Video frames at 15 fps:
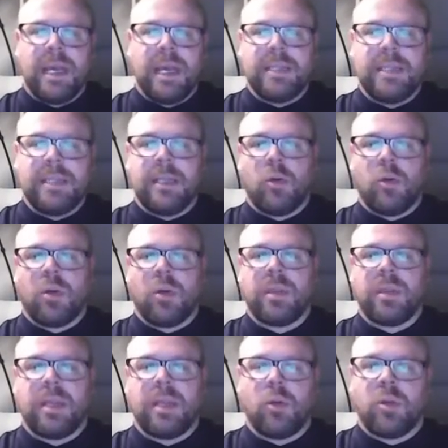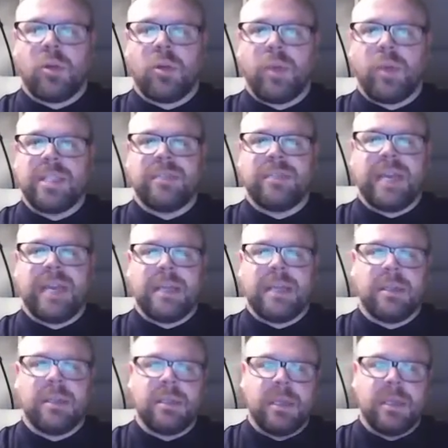into the north and northwest of
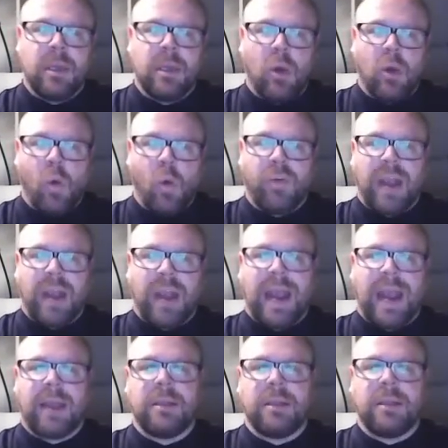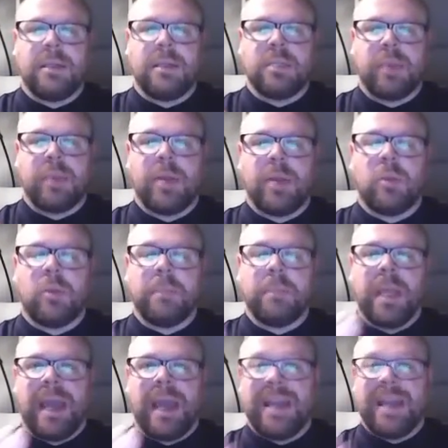England, over Ireland as well,
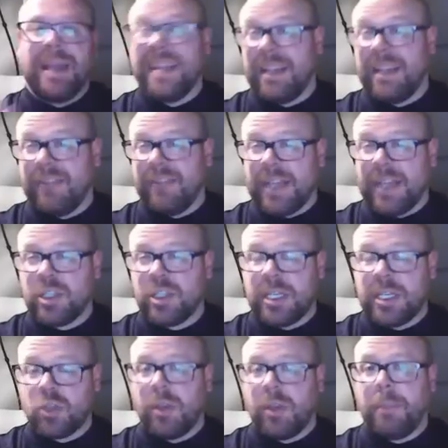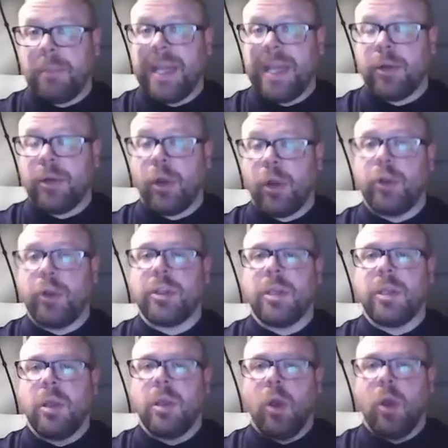and then eventually it's going to peter out
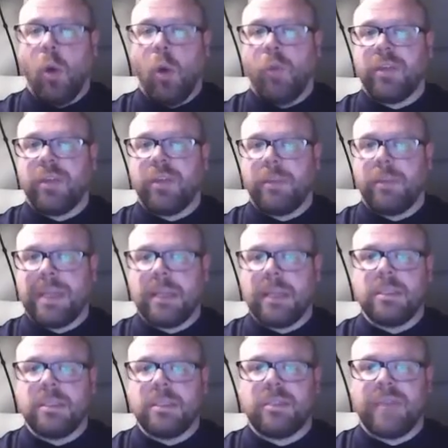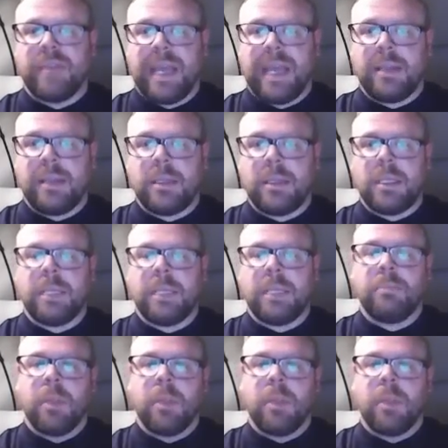over the Midlands of England.